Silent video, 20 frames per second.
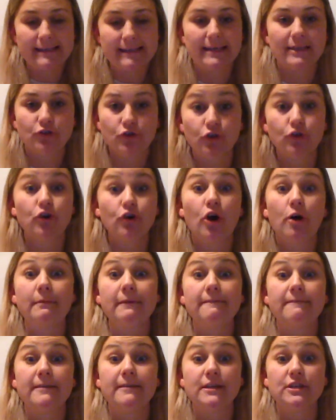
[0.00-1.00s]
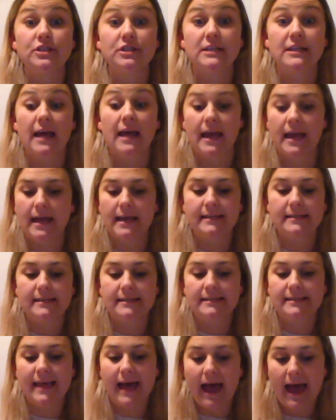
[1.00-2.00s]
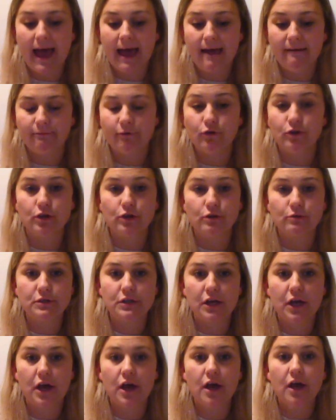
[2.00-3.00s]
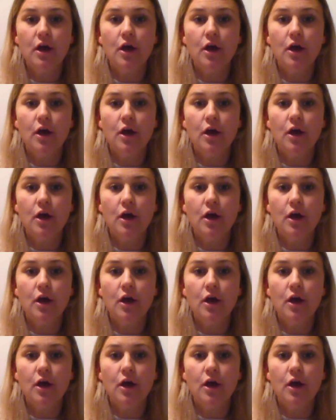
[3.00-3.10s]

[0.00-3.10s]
It should not be finished today. It is there for you to